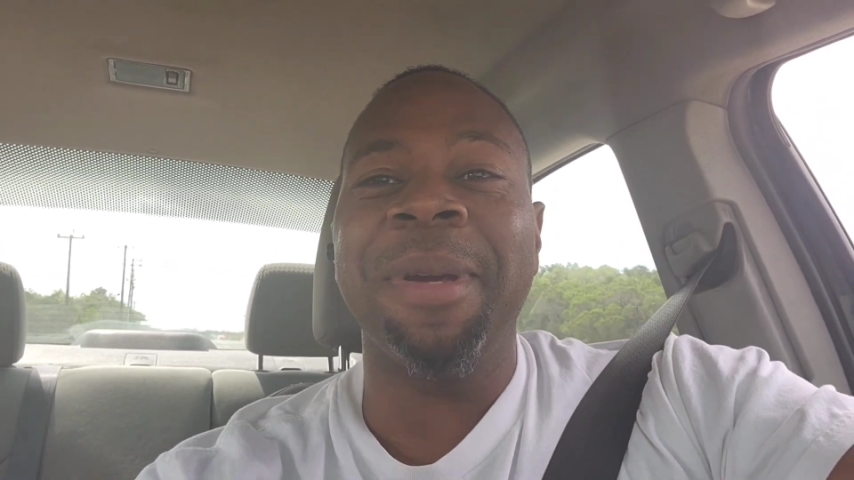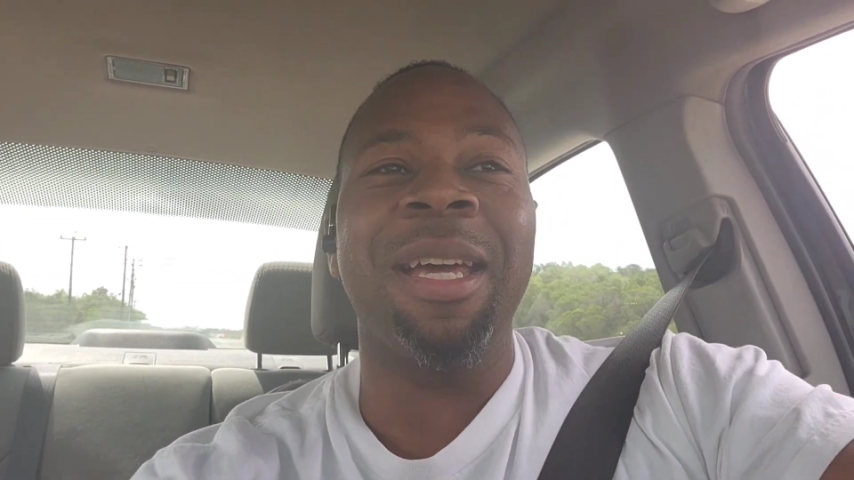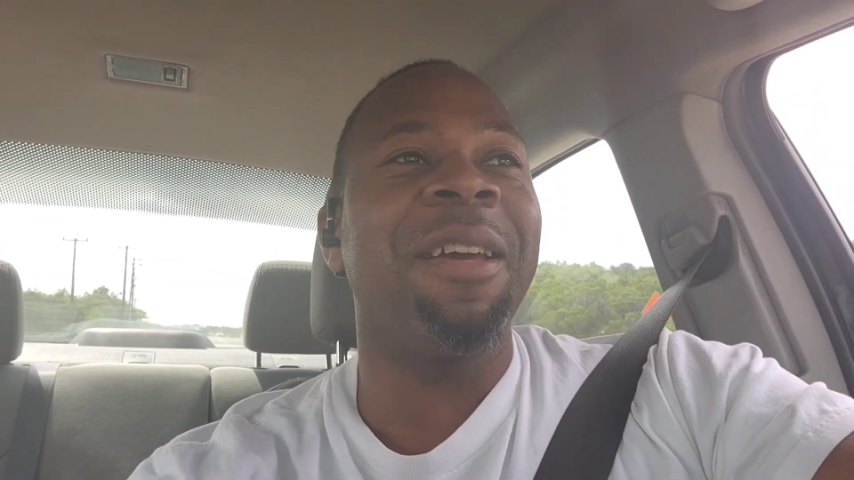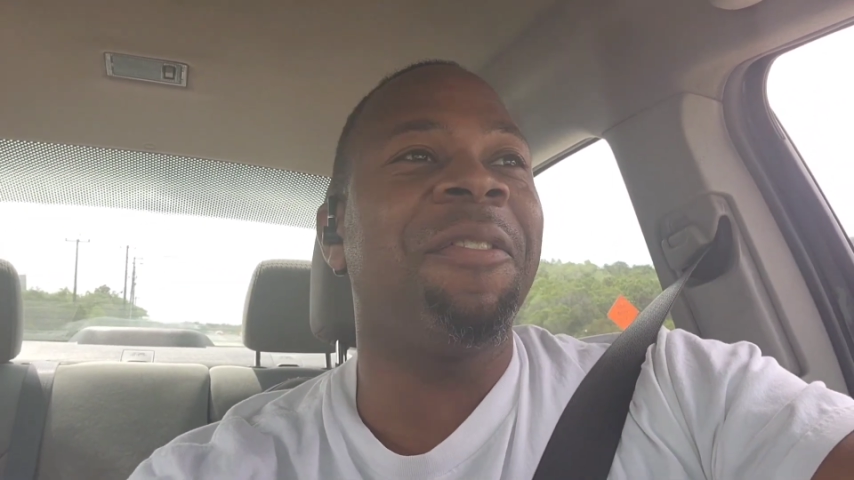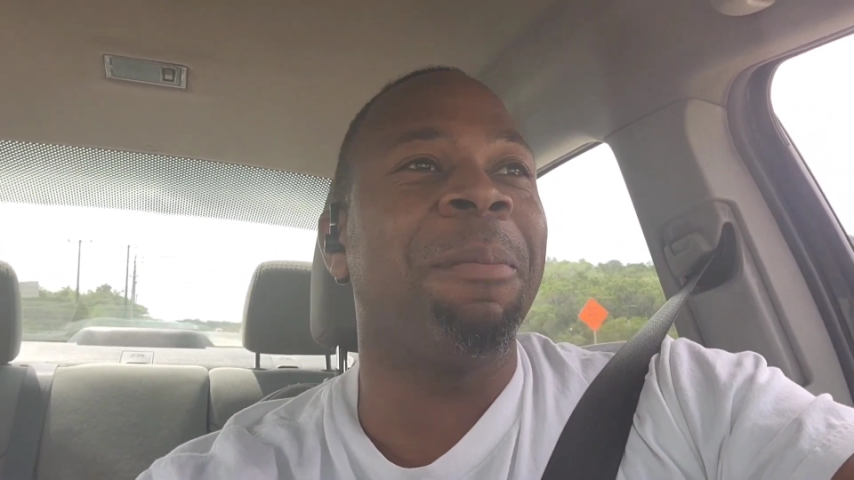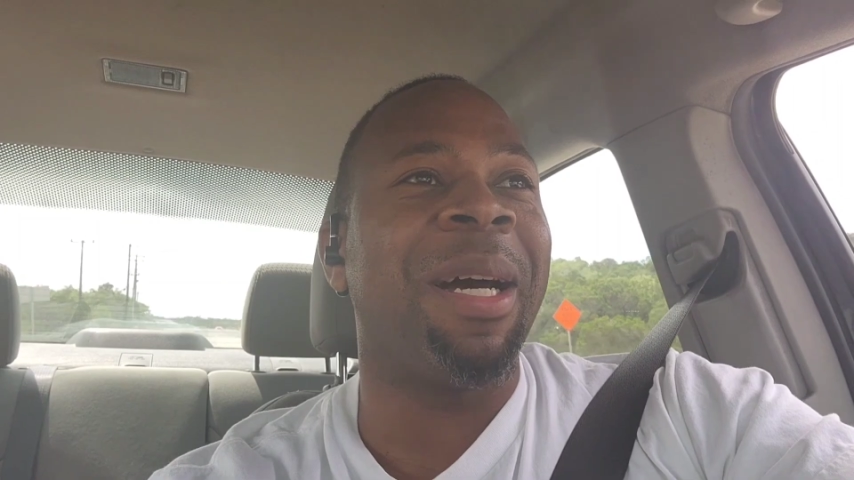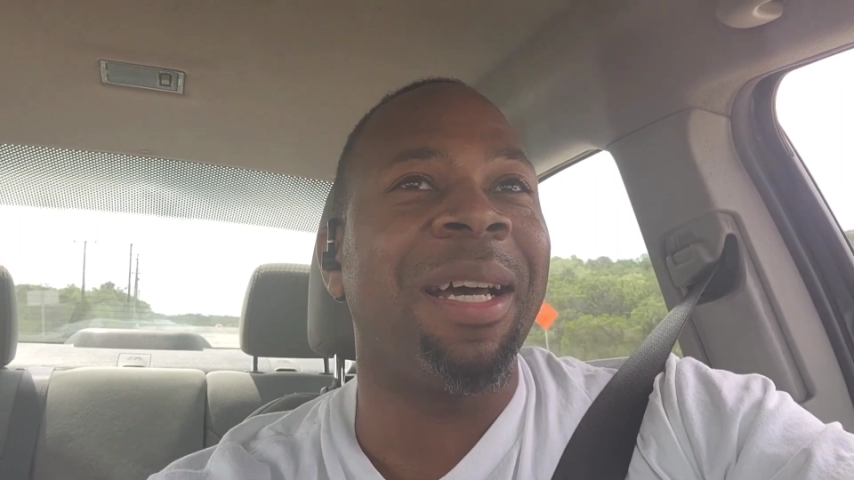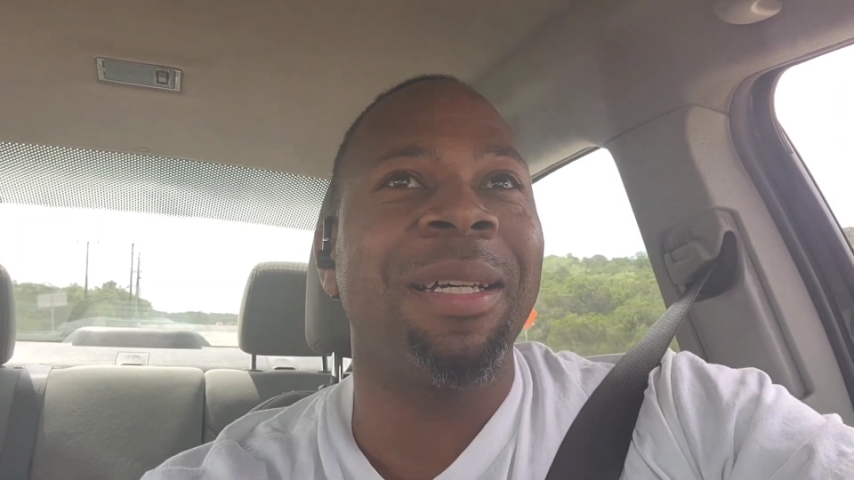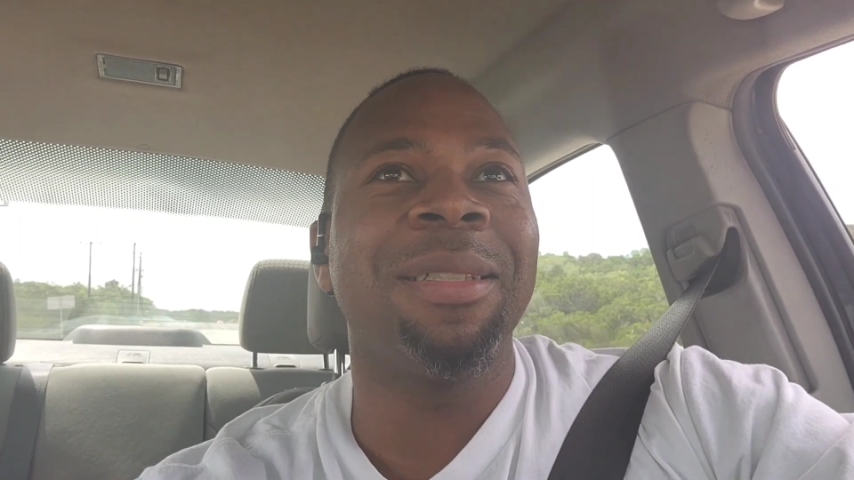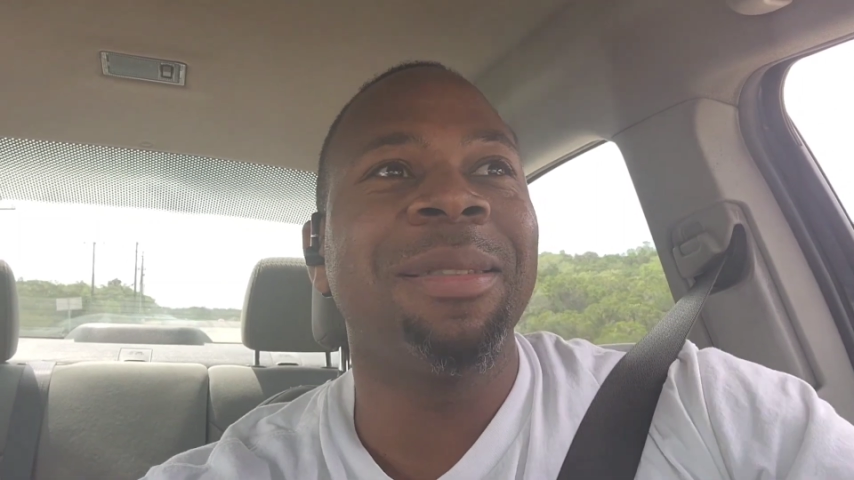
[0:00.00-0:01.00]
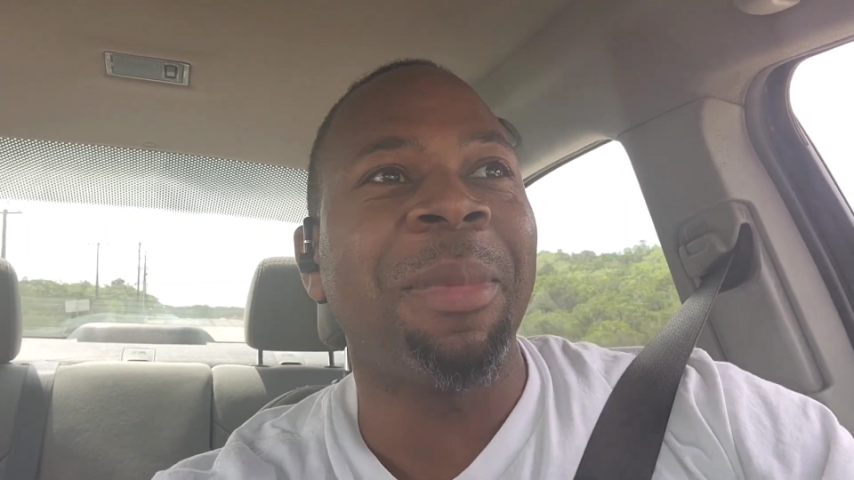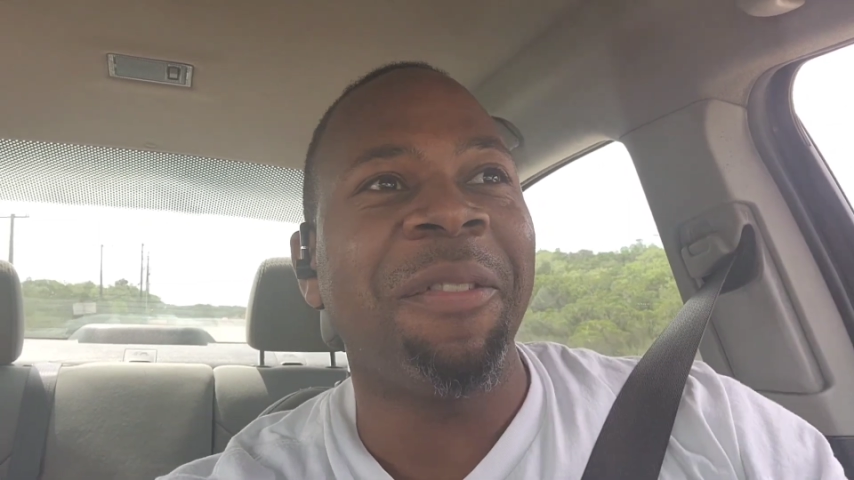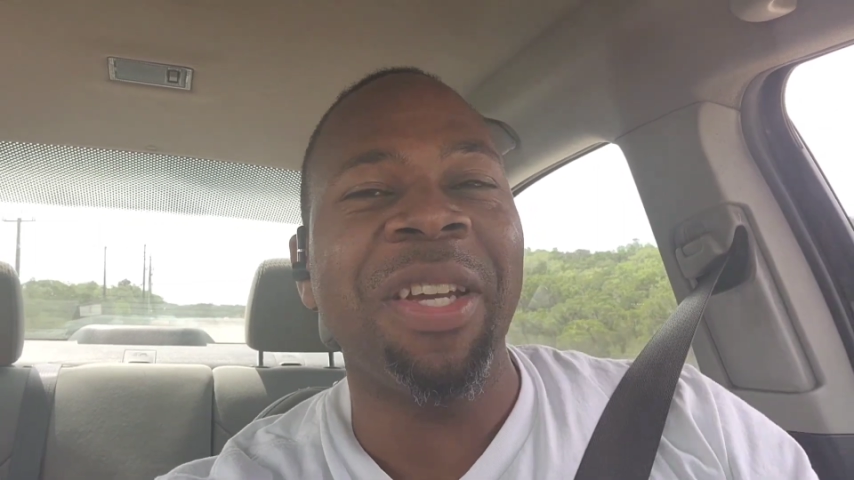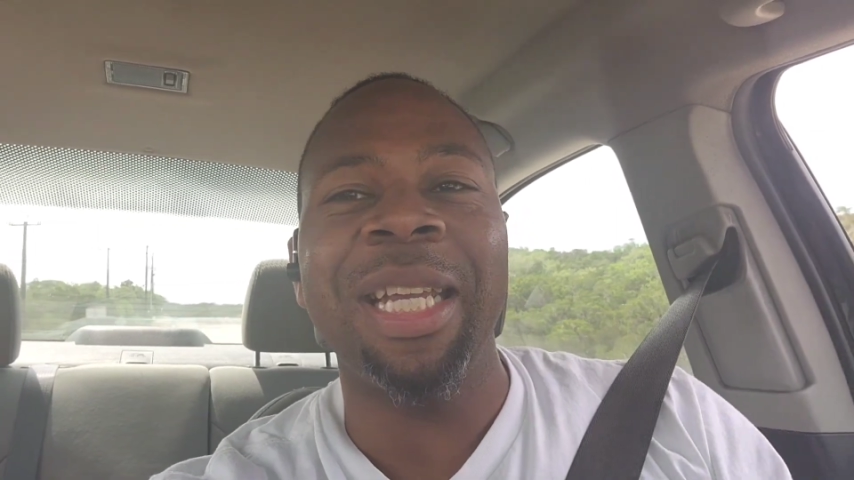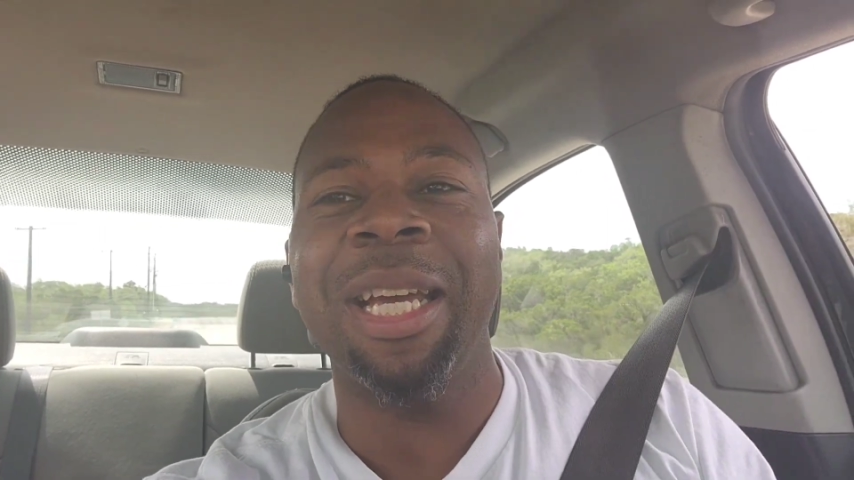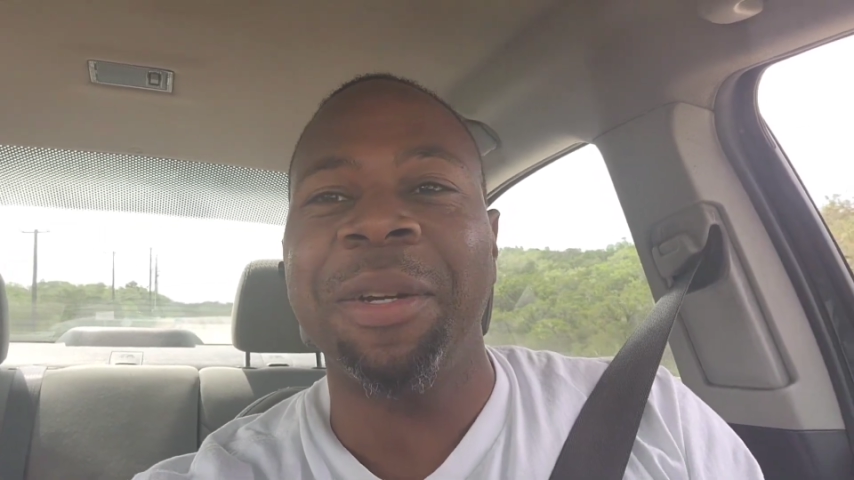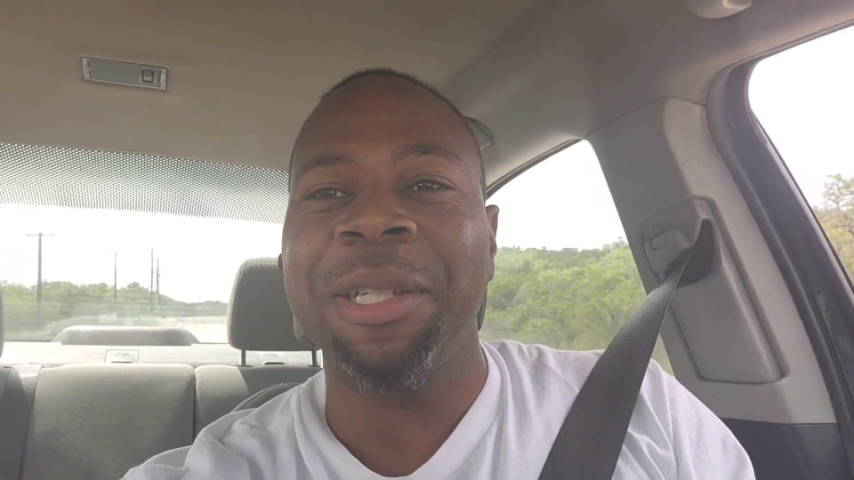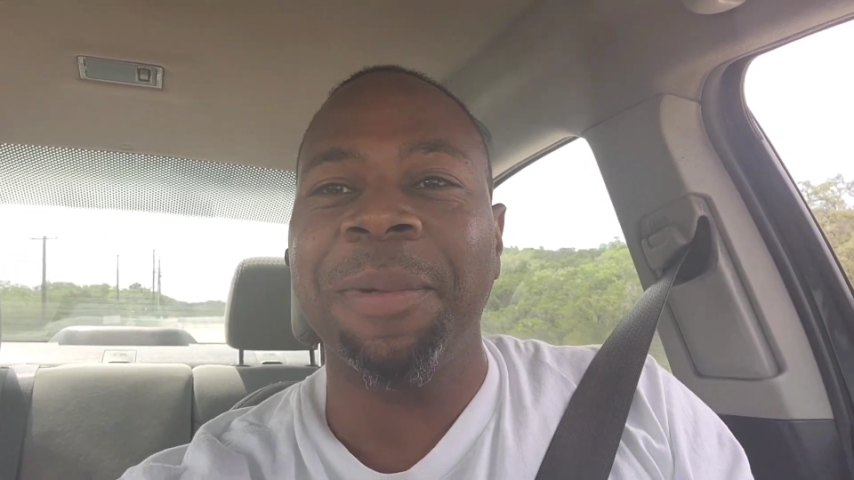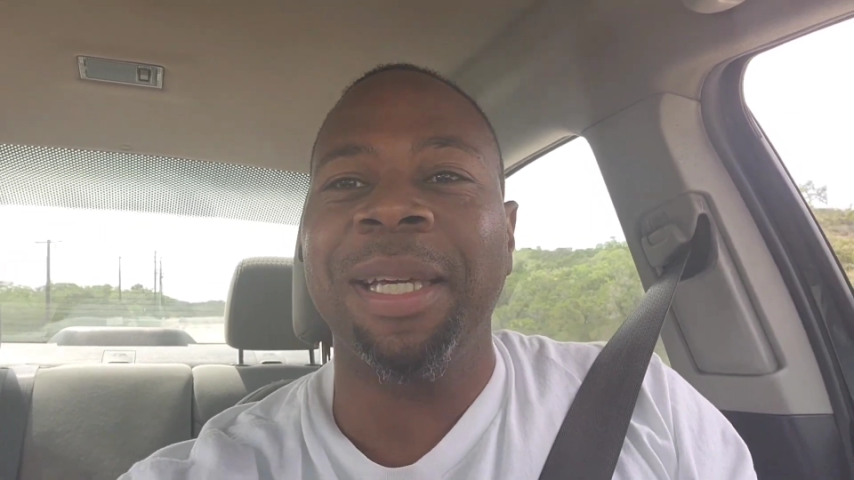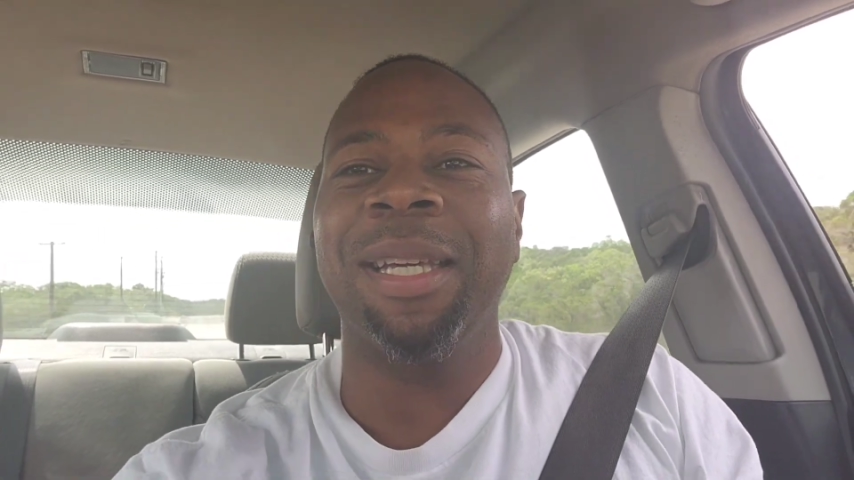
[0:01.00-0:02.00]
man, for my my video
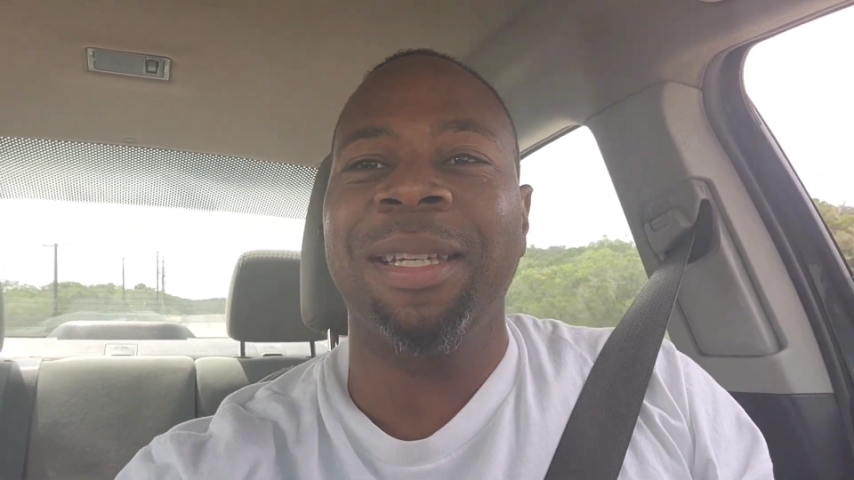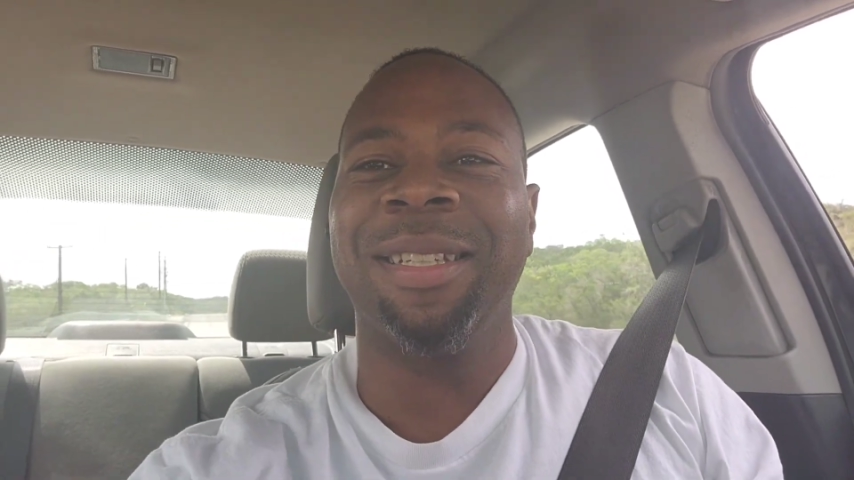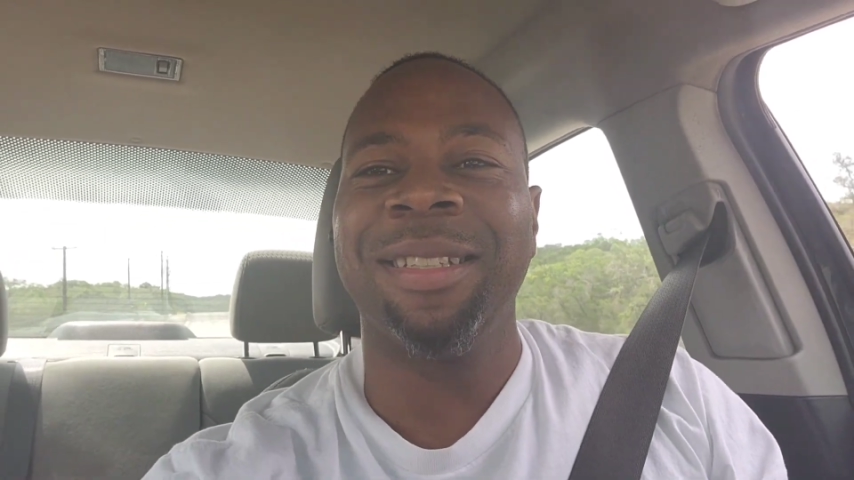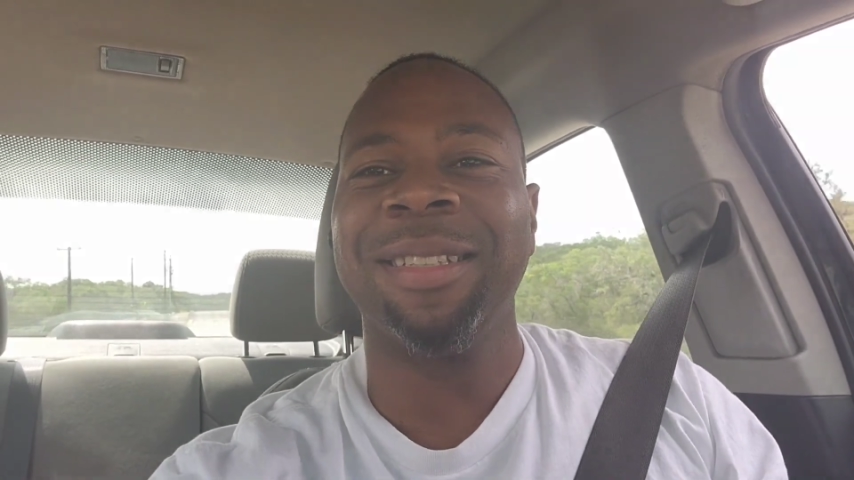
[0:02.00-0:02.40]
this weekend.